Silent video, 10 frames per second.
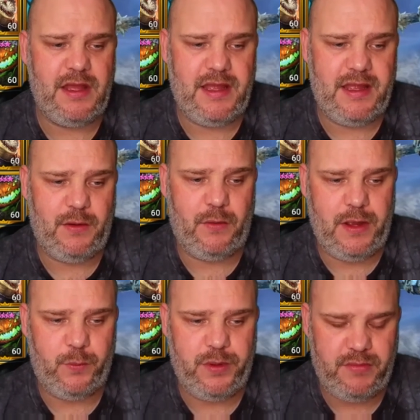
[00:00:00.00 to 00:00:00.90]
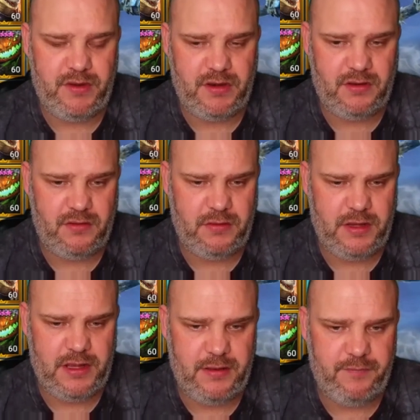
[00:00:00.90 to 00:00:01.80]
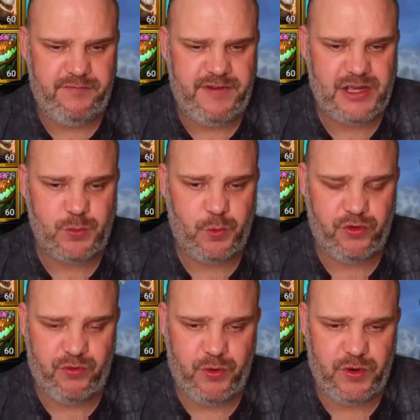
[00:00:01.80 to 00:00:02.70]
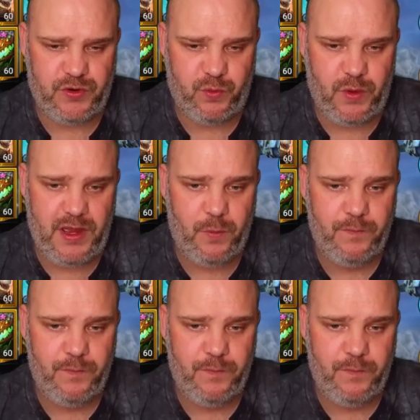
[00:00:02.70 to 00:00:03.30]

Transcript: it'll help him in faction wars and whatnot as well.